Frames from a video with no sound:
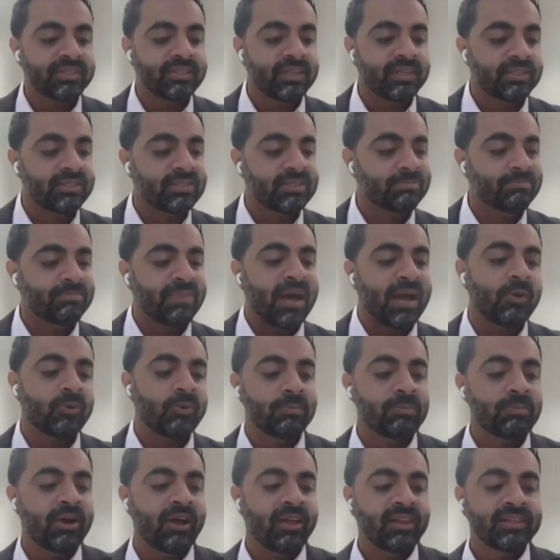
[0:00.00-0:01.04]
it's
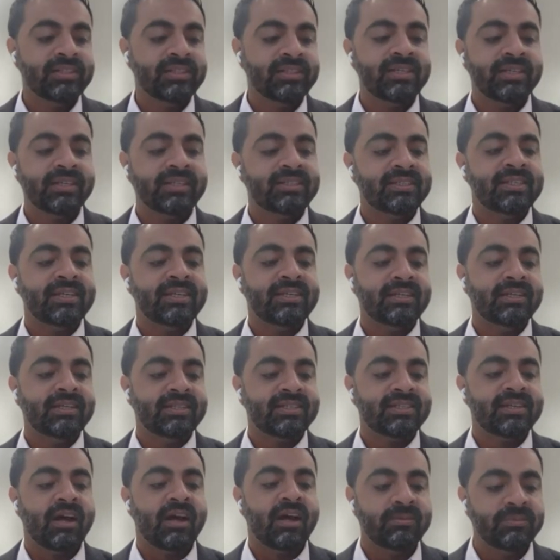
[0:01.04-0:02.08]
power politics and
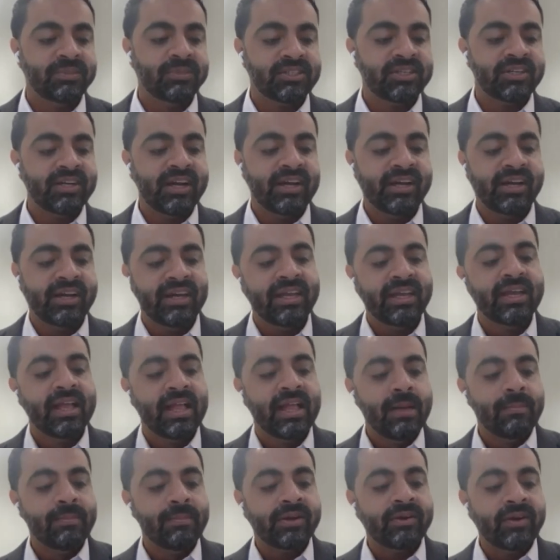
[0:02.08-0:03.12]
it's arbitrary.
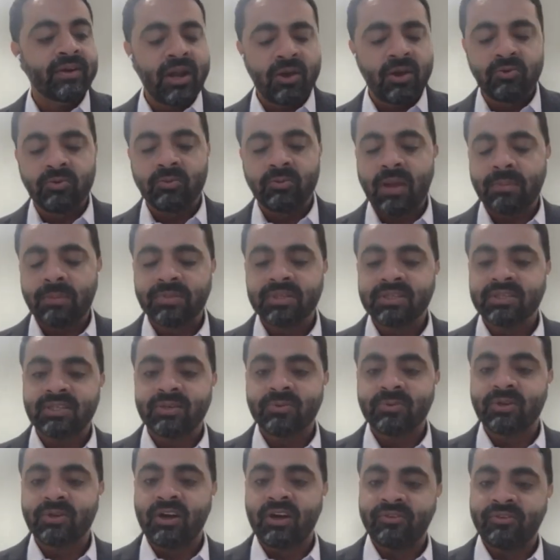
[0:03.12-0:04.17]
But around weapons,
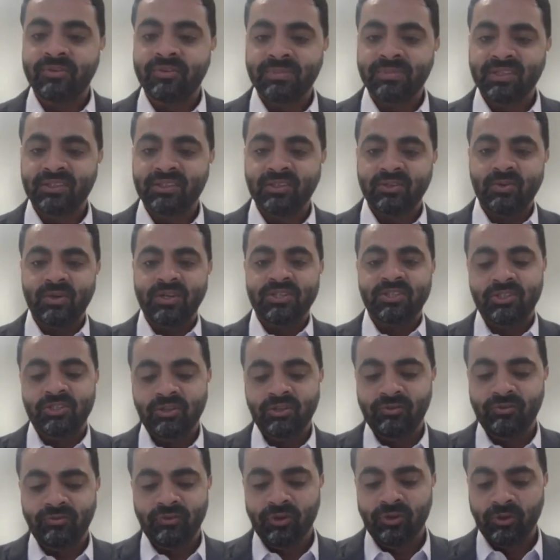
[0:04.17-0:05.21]
it would often be the
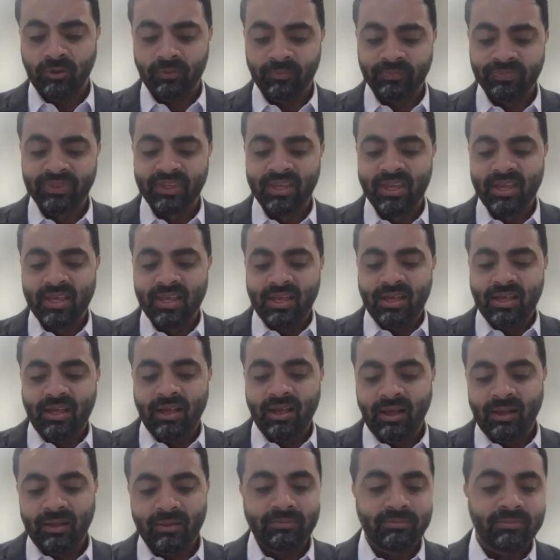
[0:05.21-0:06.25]
question of,
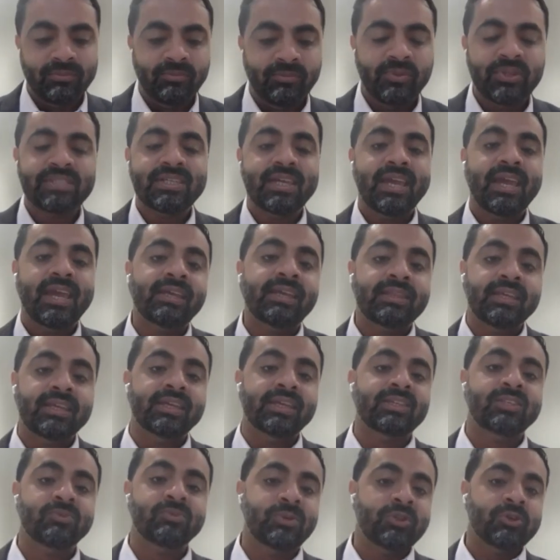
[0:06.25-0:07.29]
we take
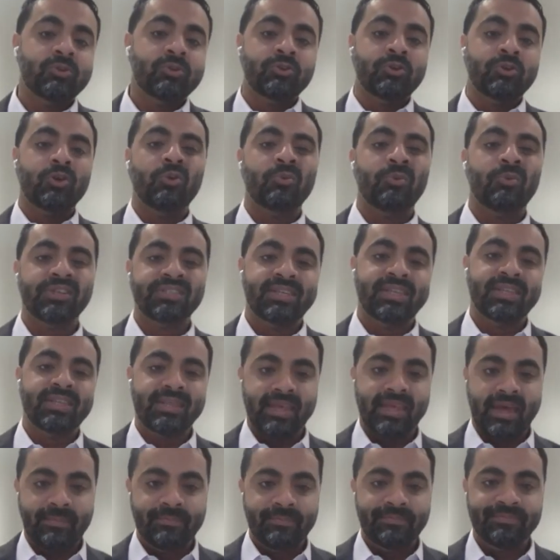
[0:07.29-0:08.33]
things, we don't know what's in
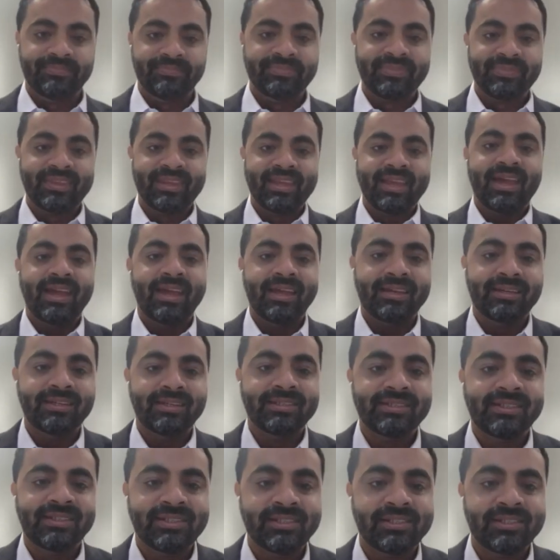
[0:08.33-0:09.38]
them.
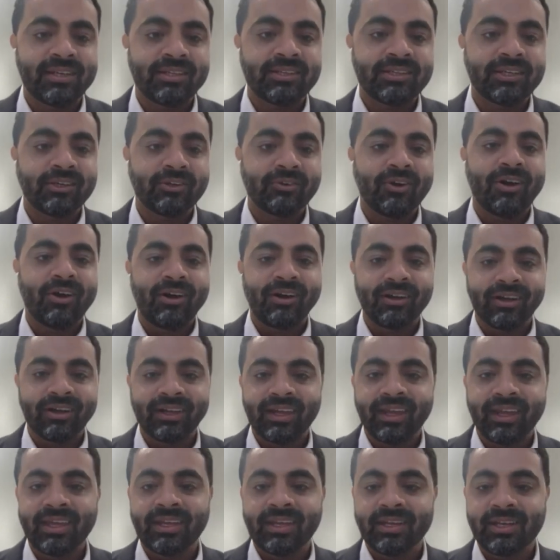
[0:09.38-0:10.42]
And there's nothing wrong
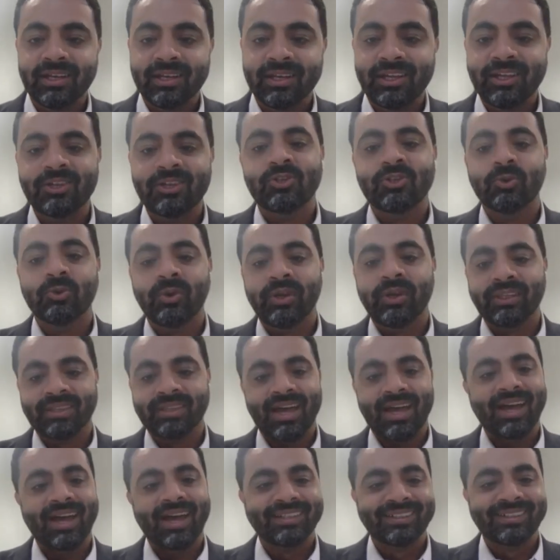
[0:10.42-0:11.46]
in doing
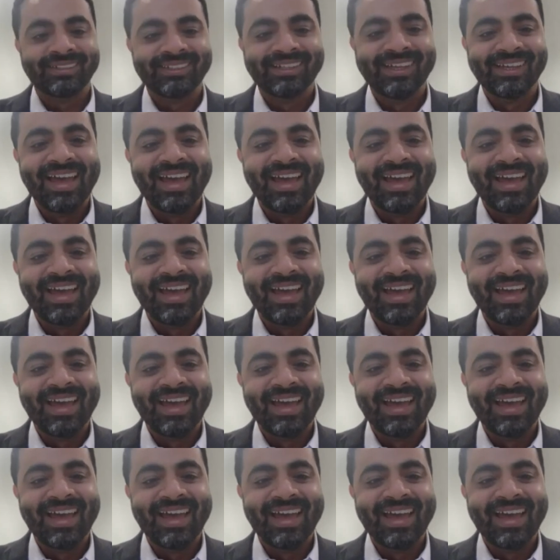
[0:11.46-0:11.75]
that.